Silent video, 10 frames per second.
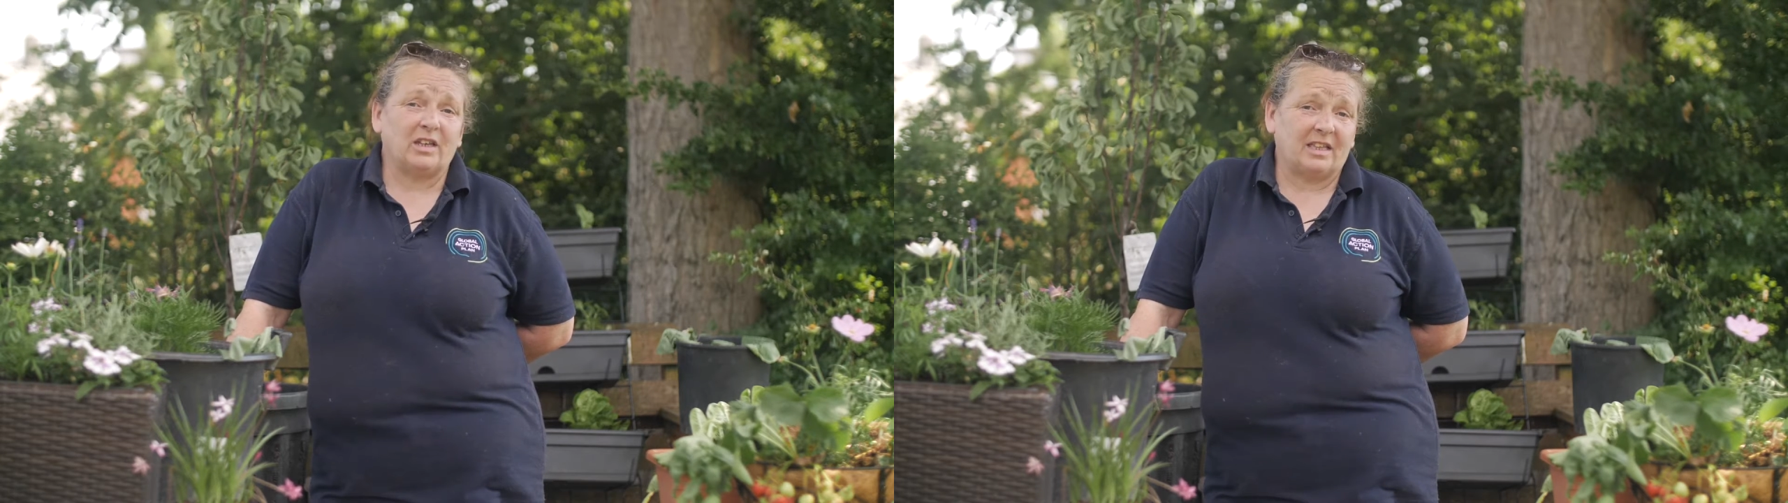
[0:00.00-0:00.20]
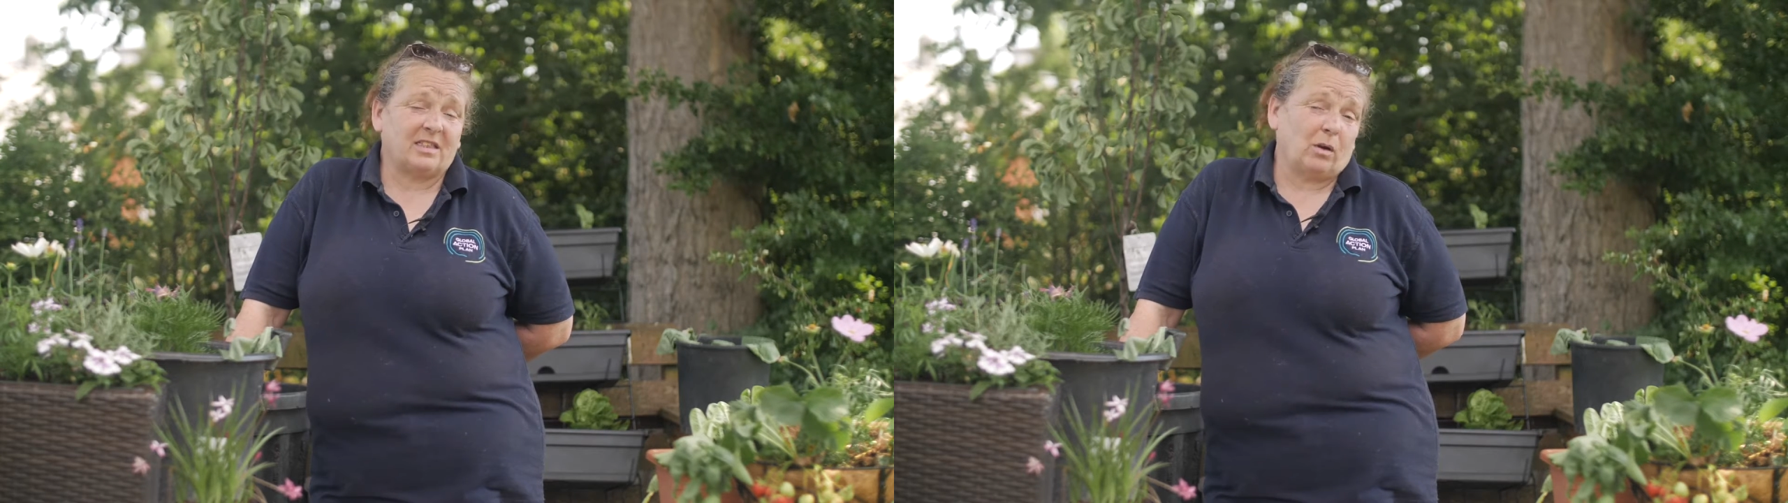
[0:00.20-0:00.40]

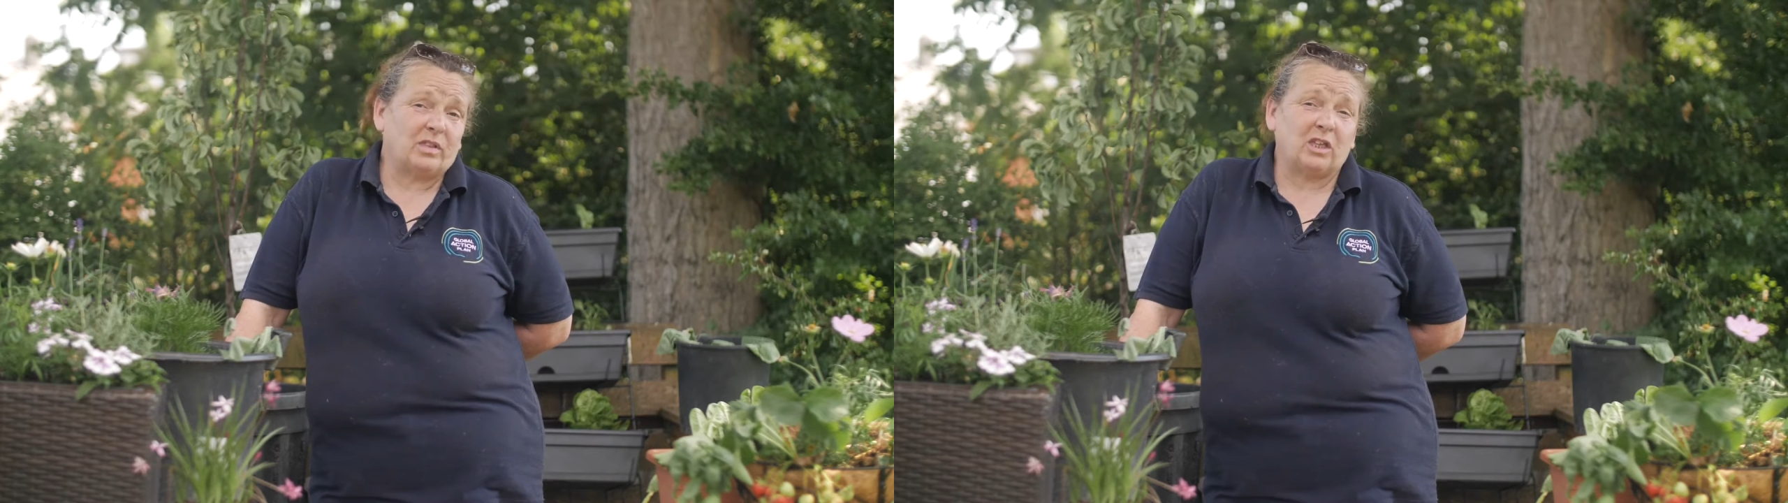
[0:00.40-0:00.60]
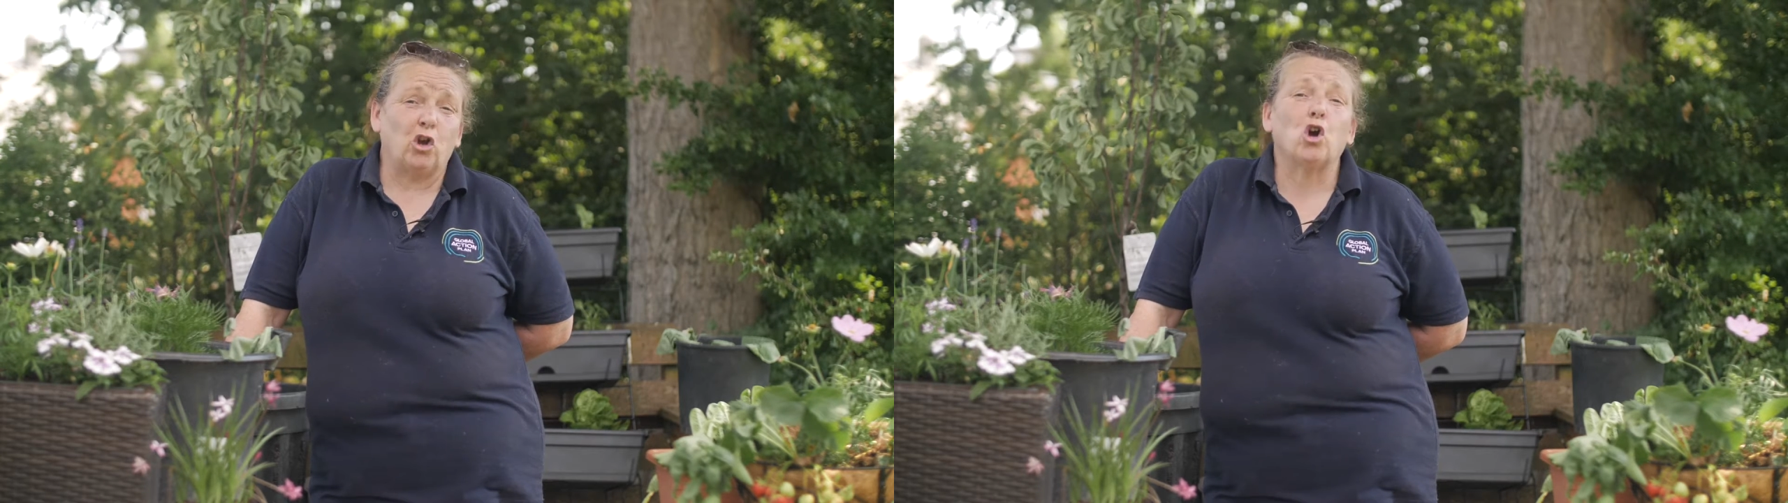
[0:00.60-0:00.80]
It's
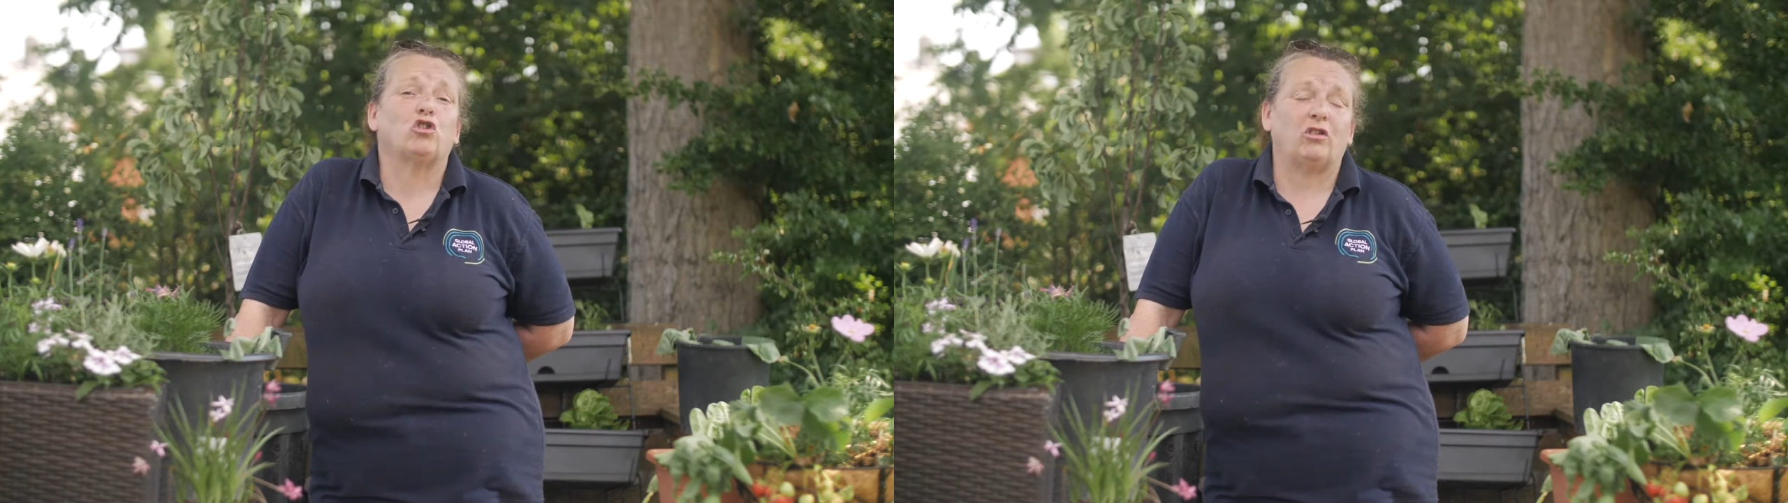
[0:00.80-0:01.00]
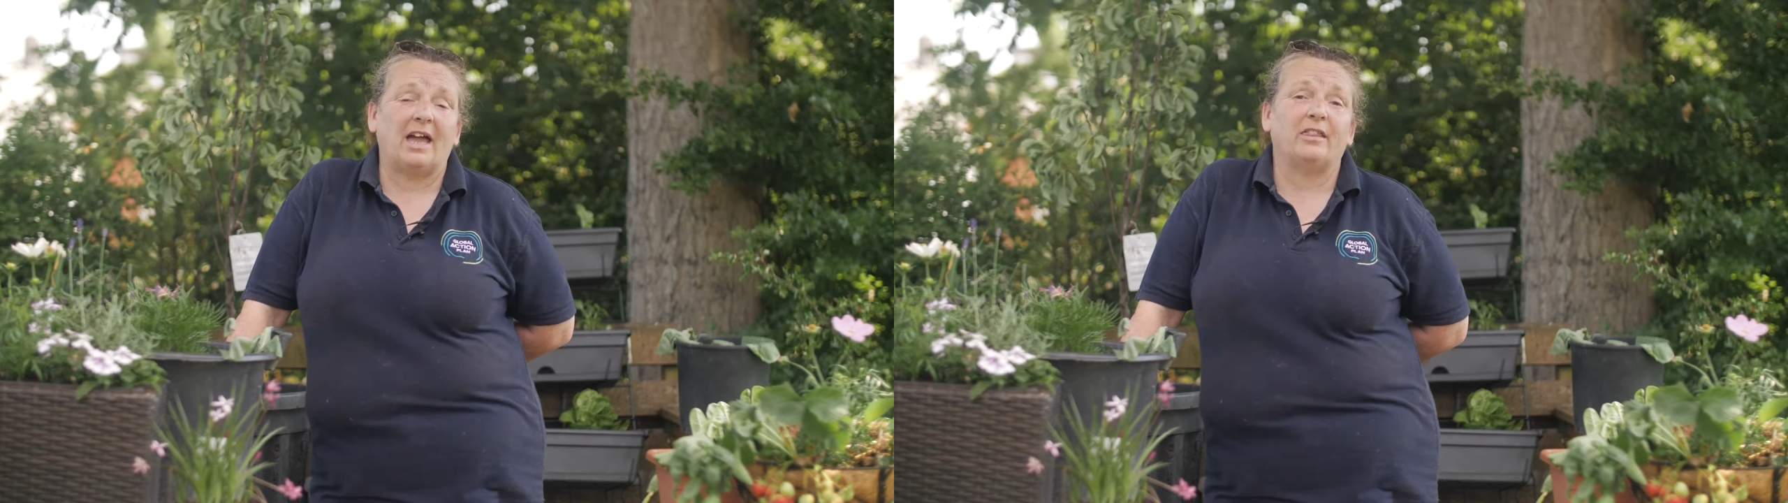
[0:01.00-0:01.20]
a
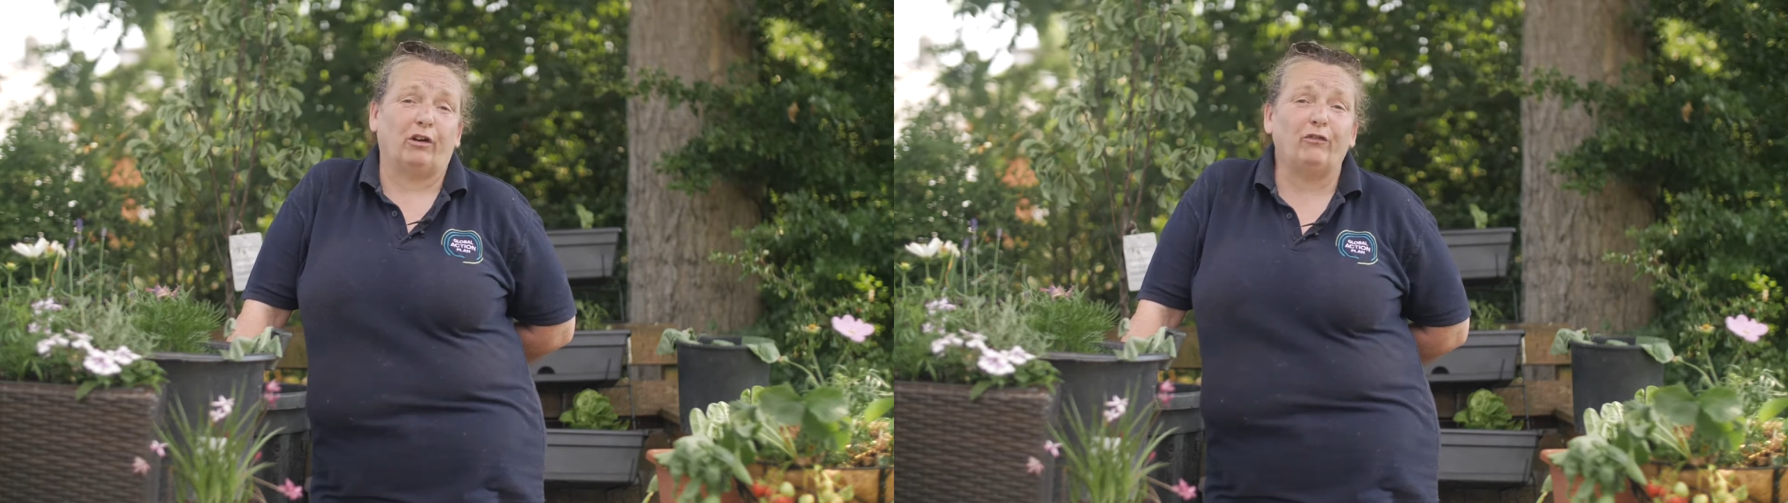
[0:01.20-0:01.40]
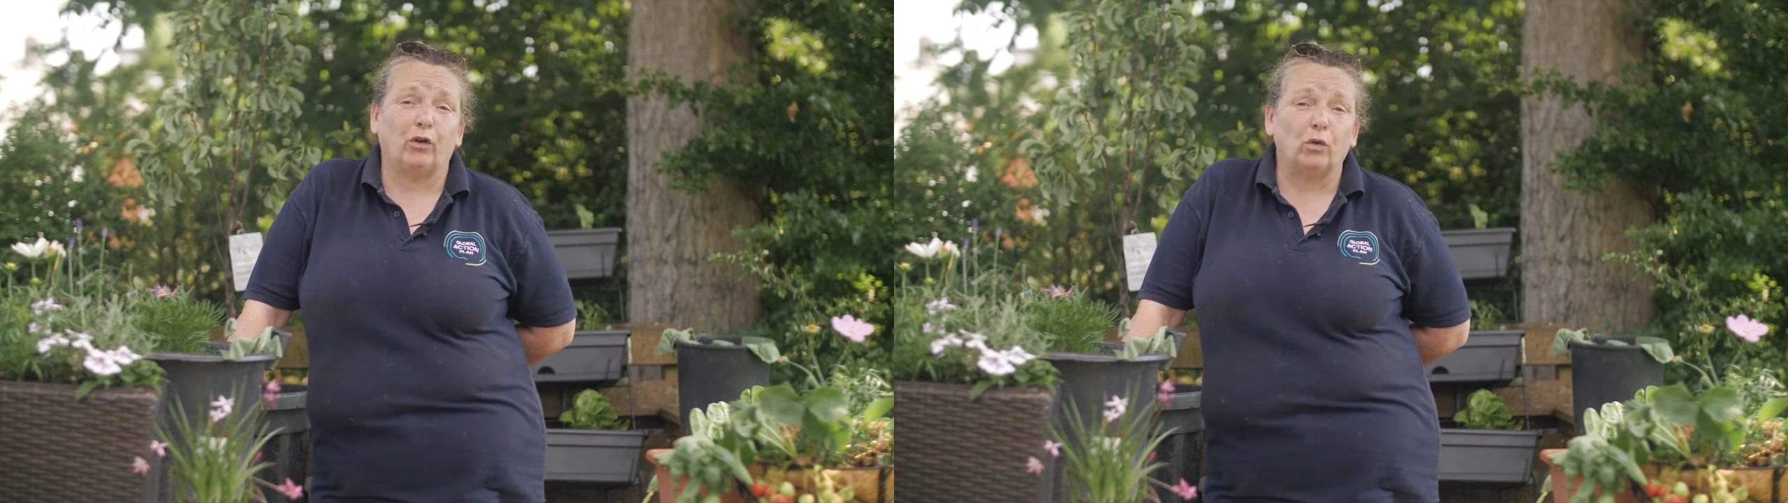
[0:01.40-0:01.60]
nursery and
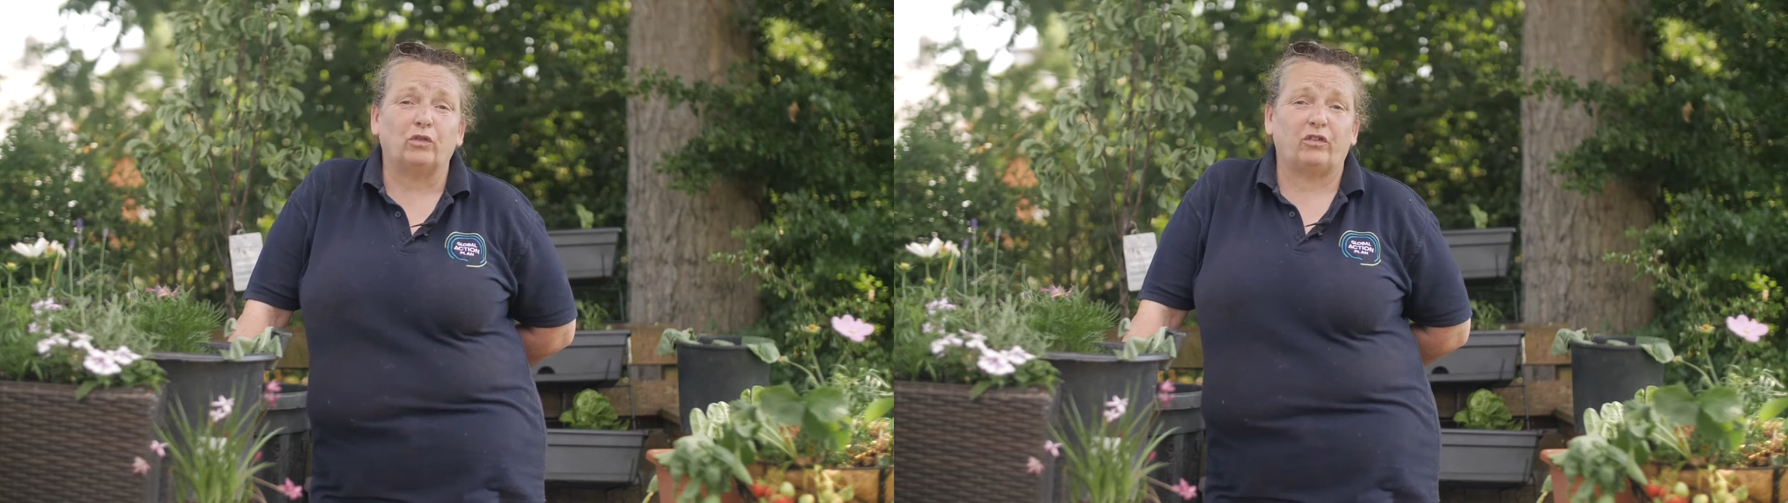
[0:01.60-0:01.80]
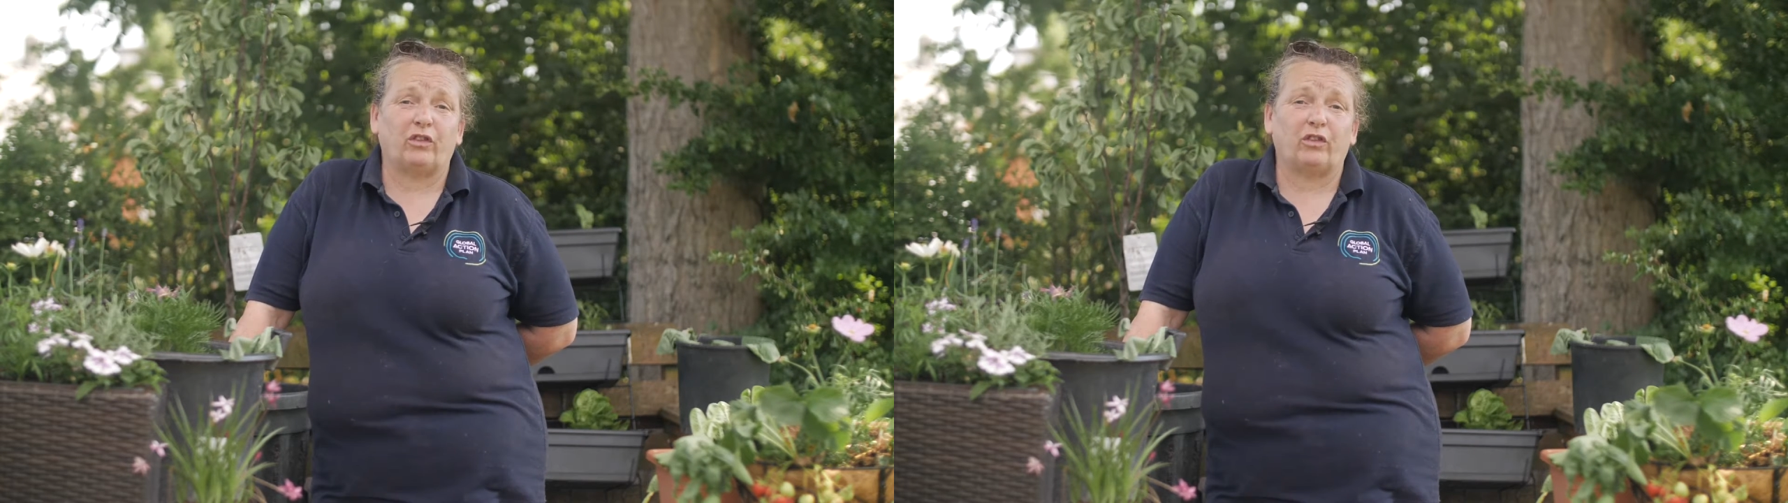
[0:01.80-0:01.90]
their food.